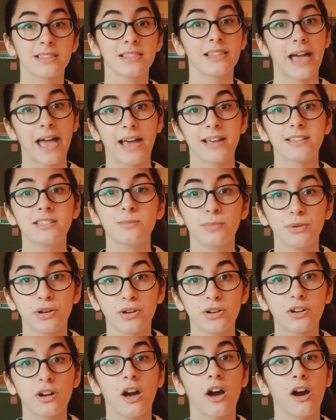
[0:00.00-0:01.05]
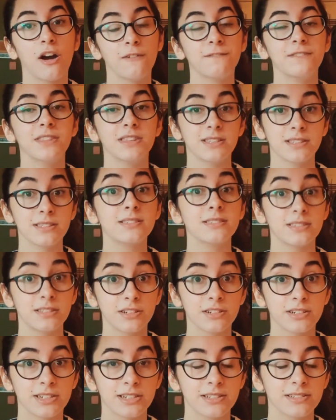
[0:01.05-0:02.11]
last book of this
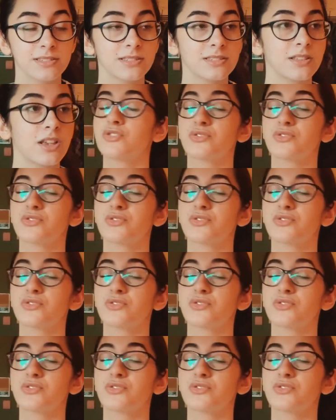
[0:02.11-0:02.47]
series.